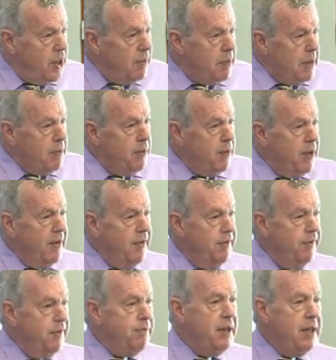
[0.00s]
People who have
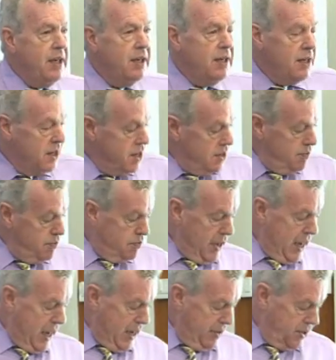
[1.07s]
been
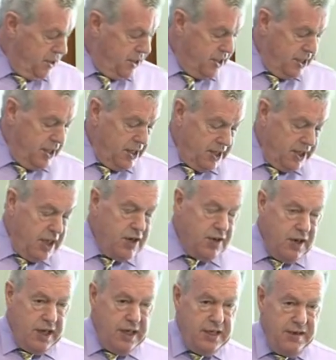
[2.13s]
perhaps
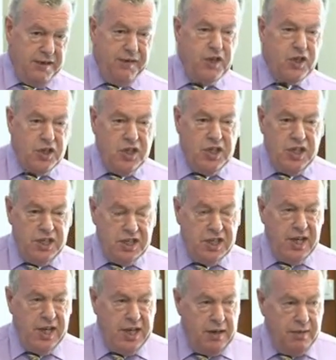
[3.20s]
secretly deficient in
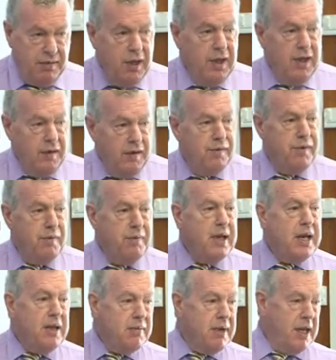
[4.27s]
selenium for
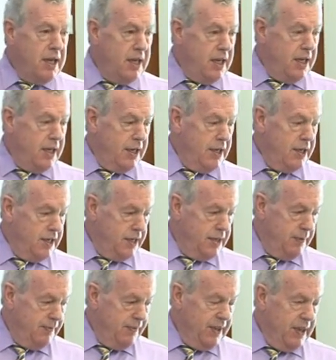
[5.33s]
many, many years.
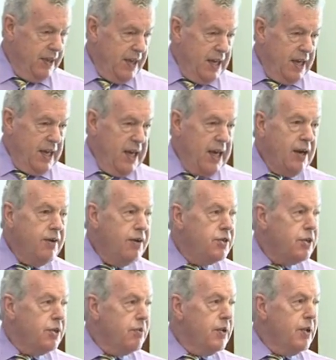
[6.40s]
Areas
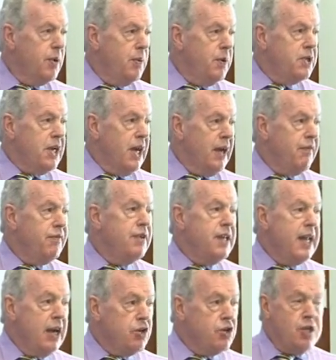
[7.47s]
of the world which have
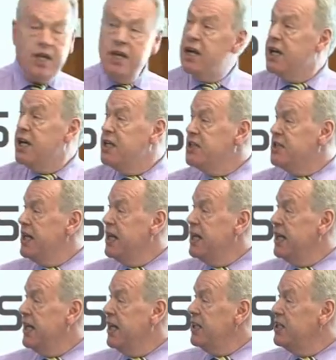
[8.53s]
naturally high
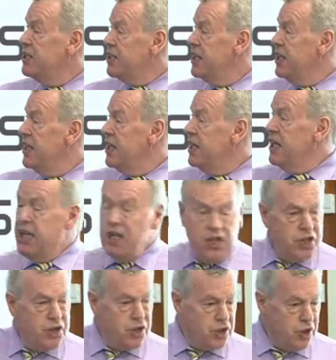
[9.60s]
selenates in
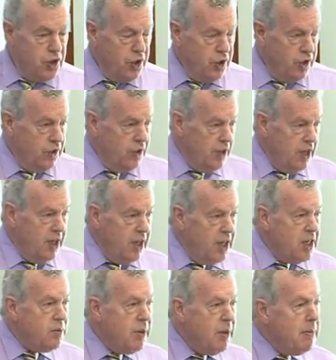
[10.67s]
the soil
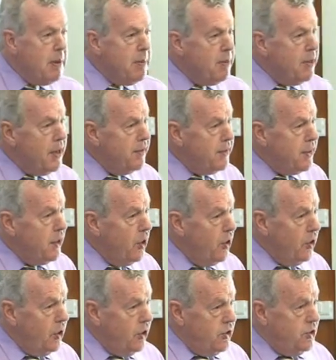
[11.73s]
is where people live the
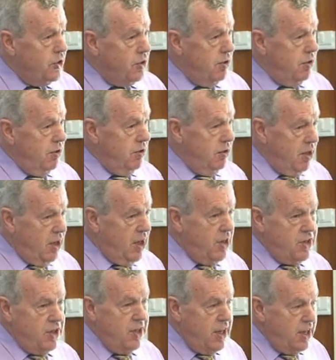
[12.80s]
longest. Okay,
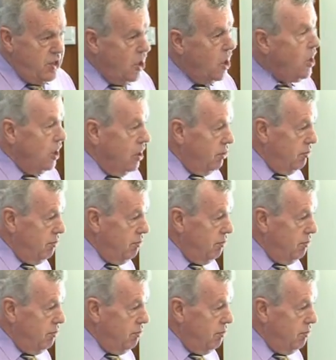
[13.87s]
so there's a clue.